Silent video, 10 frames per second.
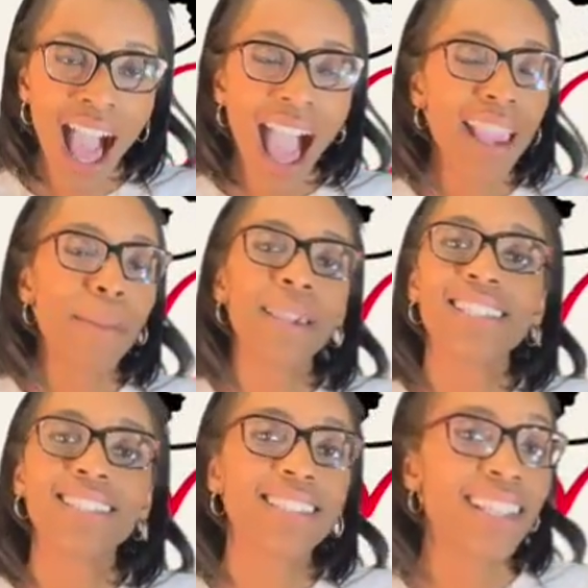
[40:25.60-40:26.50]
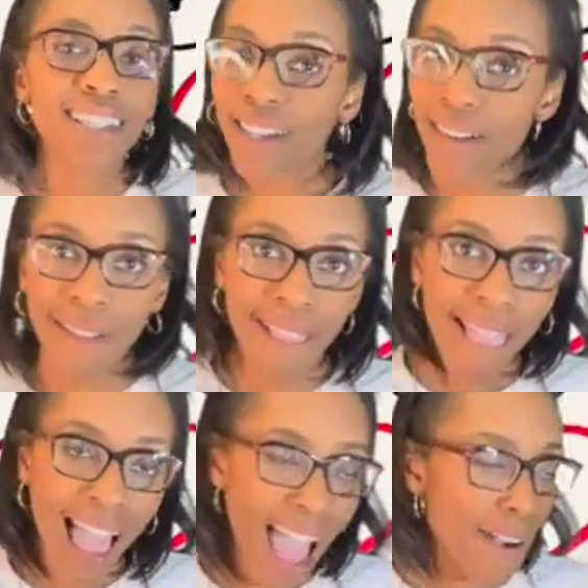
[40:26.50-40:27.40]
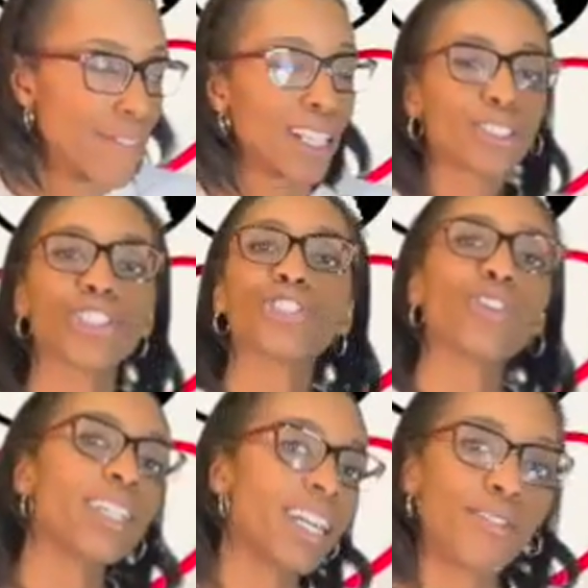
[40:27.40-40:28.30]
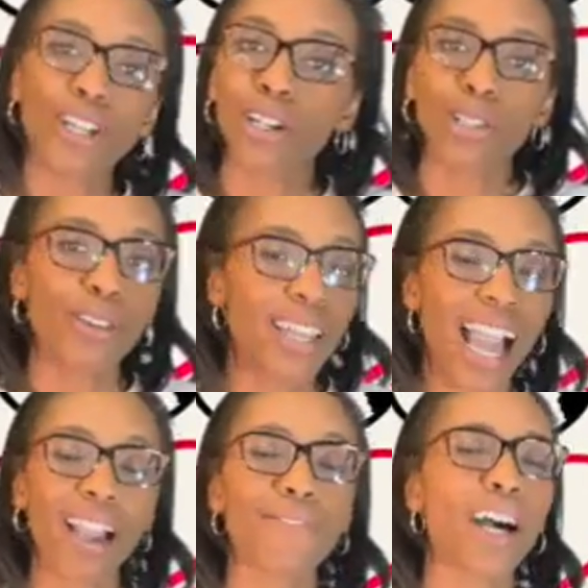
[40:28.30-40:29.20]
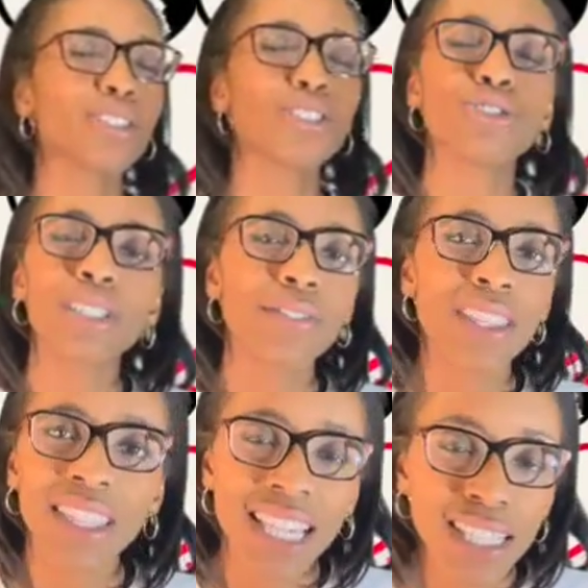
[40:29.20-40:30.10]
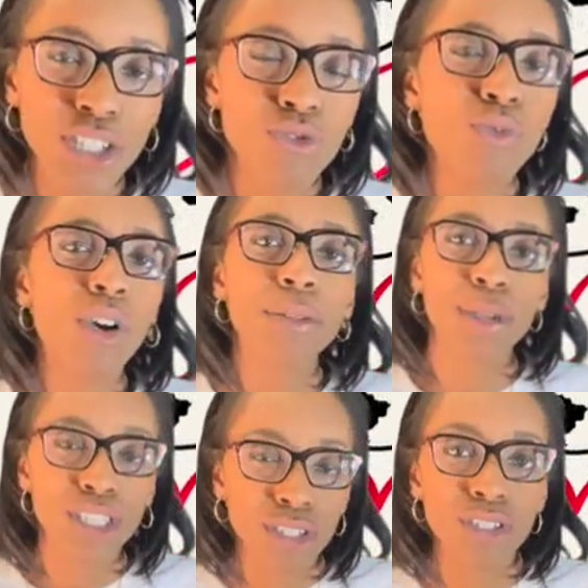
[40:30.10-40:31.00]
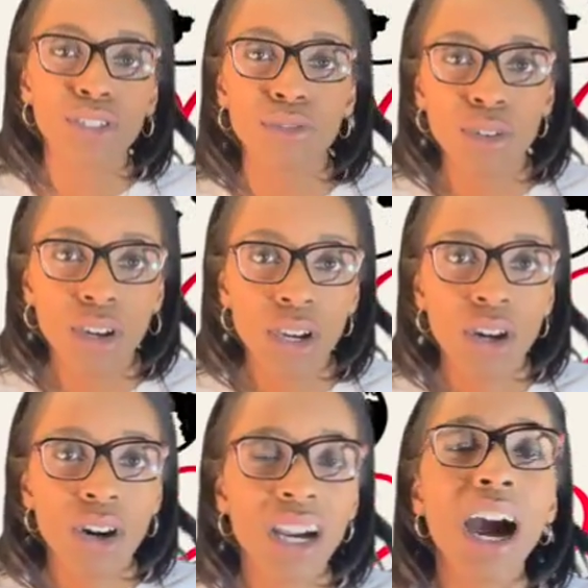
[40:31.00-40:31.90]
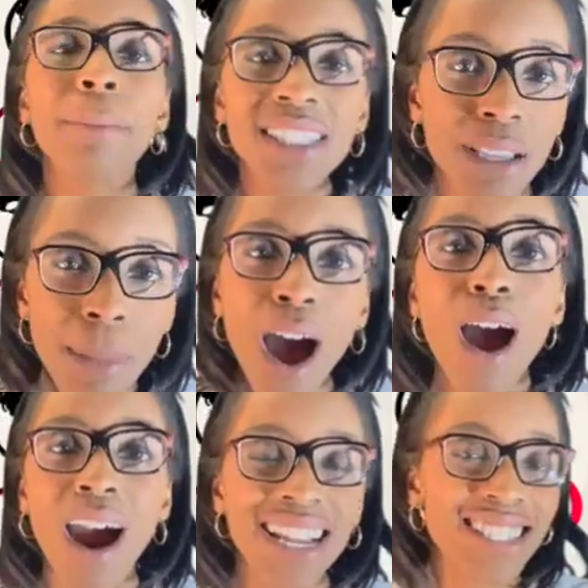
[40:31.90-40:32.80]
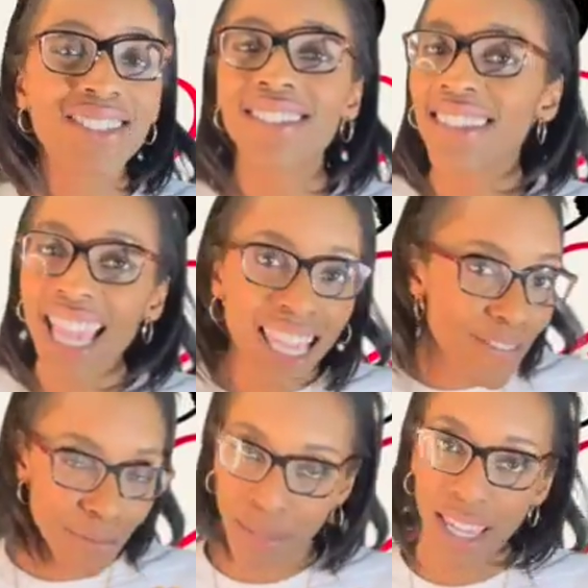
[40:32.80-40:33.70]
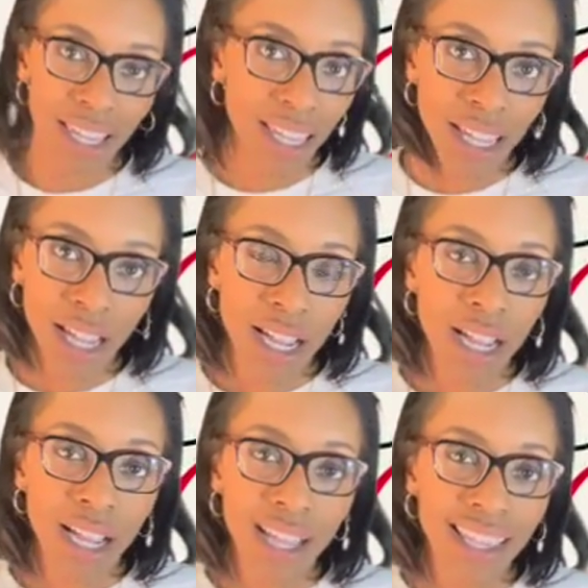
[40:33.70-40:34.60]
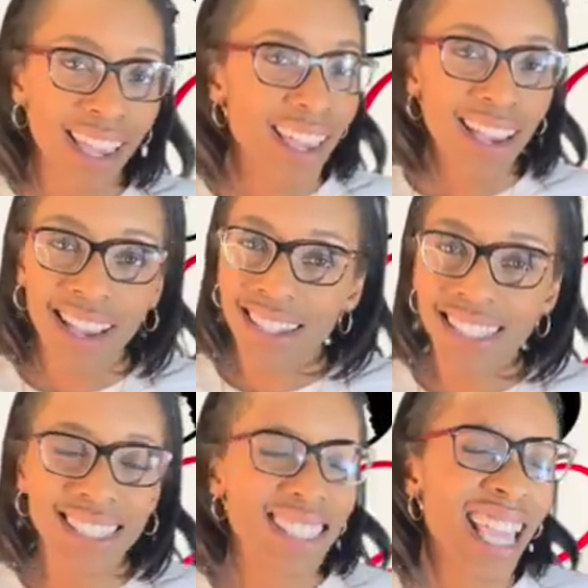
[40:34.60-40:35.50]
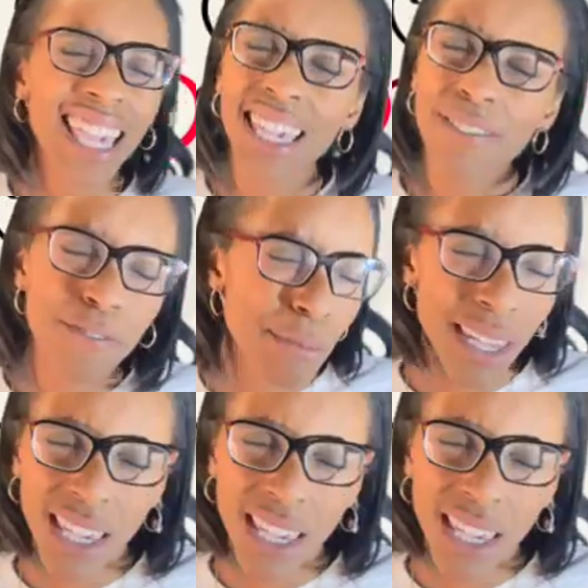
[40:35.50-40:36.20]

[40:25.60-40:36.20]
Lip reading: I am a sinner. I have fallen short of your glory. I have fallen short of the things that you want me to do. Come into my heart and save me. Yeah, save me.